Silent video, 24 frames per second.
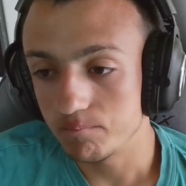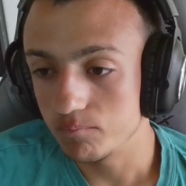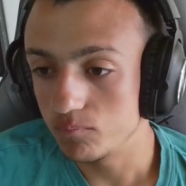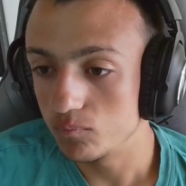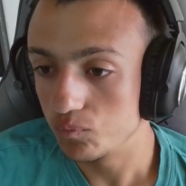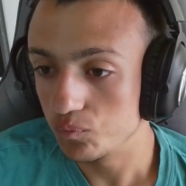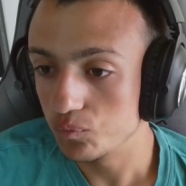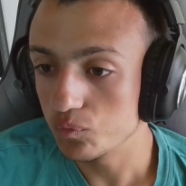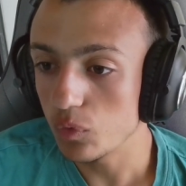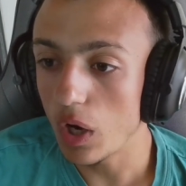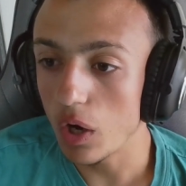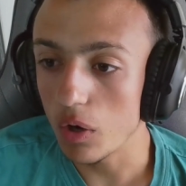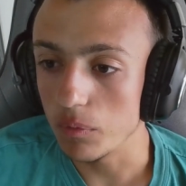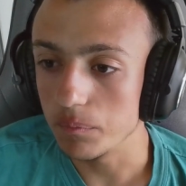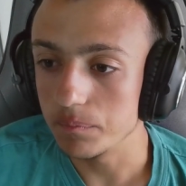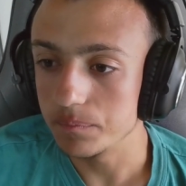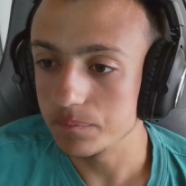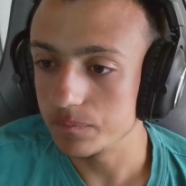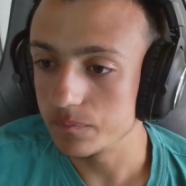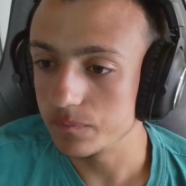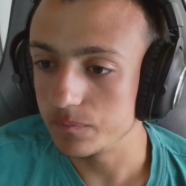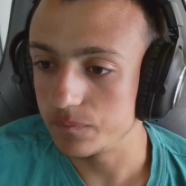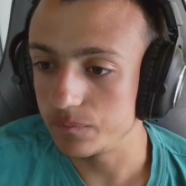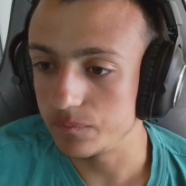Wow,
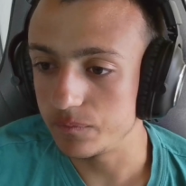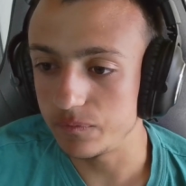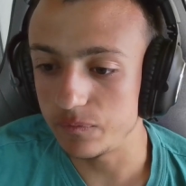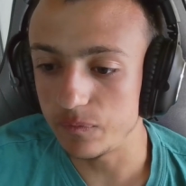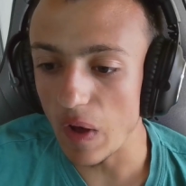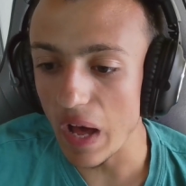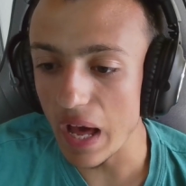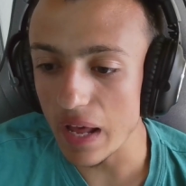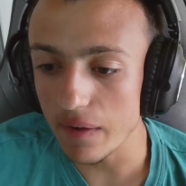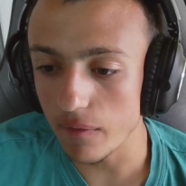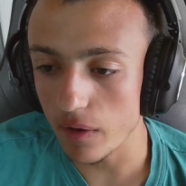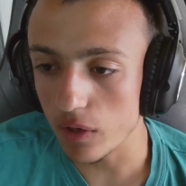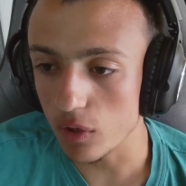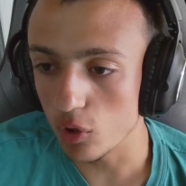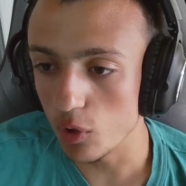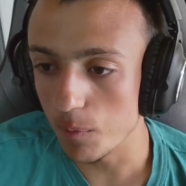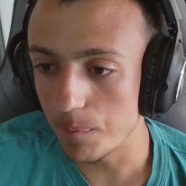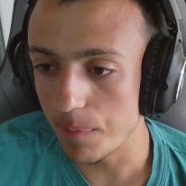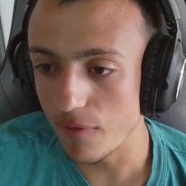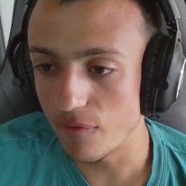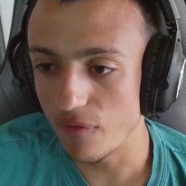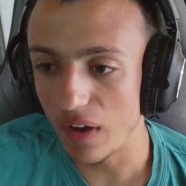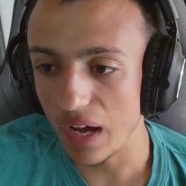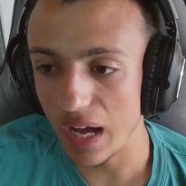very good
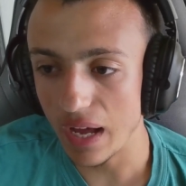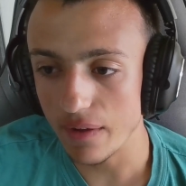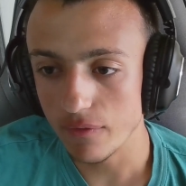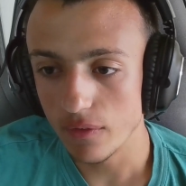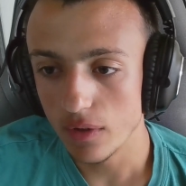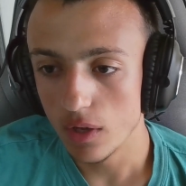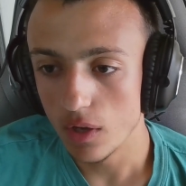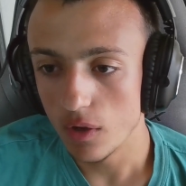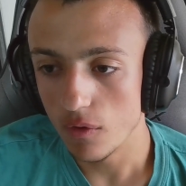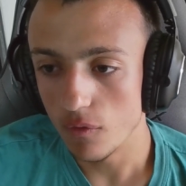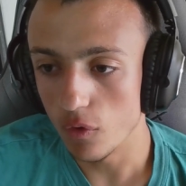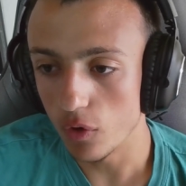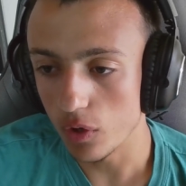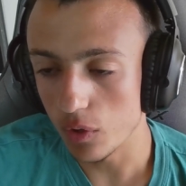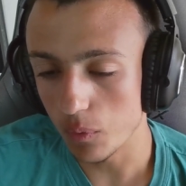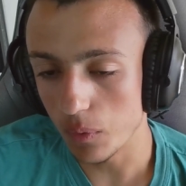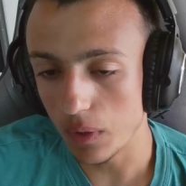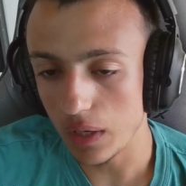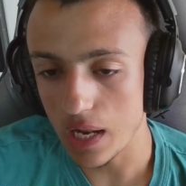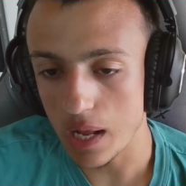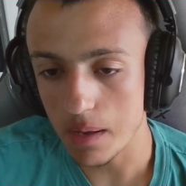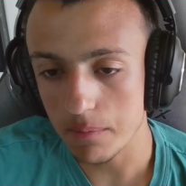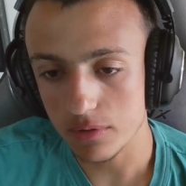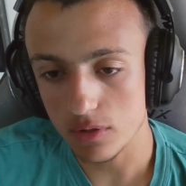P5 for the
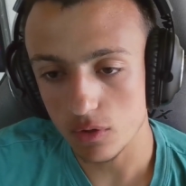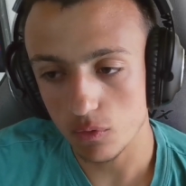Williams.